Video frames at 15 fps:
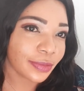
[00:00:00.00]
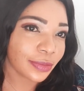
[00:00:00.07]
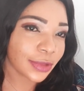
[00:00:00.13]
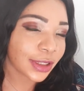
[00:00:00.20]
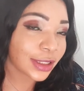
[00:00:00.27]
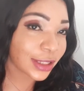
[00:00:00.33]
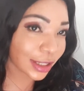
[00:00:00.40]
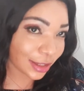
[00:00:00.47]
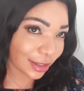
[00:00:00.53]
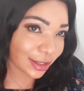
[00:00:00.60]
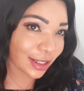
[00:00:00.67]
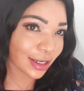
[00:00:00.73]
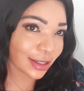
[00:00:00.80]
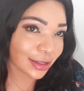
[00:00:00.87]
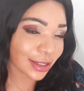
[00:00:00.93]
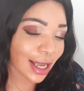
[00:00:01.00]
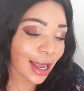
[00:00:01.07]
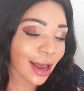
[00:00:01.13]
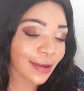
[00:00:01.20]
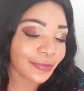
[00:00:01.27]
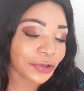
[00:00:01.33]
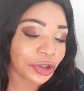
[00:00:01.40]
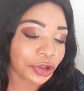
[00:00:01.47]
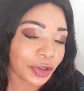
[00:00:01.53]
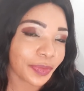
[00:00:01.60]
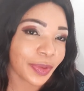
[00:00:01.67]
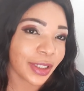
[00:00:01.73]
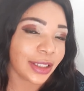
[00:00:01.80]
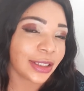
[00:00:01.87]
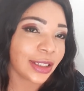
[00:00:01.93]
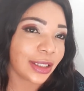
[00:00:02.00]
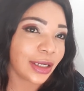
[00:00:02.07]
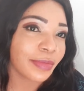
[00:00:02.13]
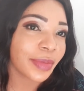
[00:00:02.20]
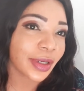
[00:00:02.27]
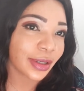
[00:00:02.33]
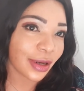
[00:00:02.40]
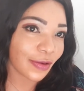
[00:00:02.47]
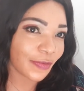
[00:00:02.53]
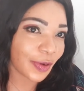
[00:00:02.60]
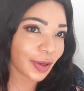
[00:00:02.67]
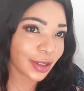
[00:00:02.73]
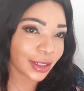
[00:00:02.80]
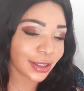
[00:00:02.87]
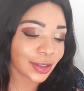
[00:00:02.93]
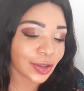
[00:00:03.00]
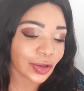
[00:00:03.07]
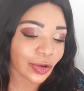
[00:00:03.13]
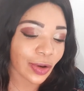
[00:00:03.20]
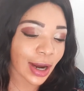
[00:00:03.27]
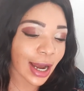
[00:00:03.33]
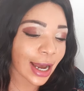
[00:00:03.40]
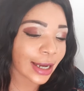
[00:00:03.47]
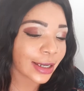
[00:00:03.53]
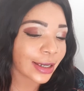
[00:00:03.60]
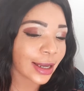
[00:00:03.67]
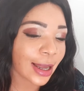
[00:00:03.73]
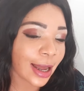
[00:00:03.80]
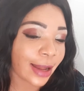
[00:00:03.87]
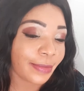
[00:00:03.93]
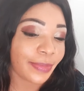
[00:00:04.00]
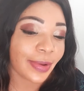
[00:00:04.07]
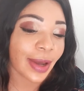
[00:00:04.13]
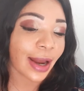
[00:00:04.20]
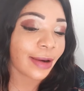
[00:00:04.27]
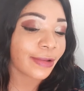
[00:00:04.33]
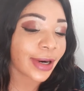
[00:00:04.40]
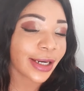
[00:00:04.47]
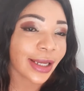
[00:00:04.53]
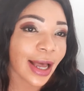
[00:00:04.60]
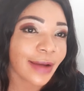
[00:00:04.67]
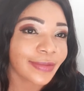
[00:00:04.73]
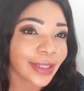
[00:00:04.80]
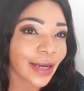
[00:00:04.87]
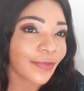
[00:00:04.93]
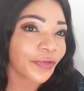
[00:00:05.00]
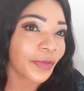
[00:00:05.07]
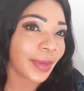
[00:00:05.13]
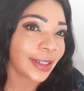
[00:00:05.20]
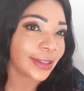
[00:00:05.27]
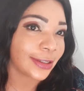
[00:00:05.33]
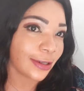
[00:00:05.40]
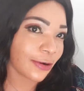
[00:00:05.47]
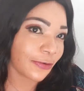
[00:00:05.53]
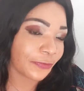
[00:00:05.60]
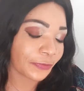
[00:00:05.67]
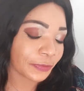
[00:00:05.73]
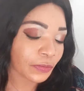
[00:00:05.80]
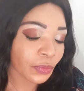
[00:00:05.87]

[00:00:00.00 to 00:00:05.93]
six kids i have triplets in the middle of all this so i i, I really have time for myself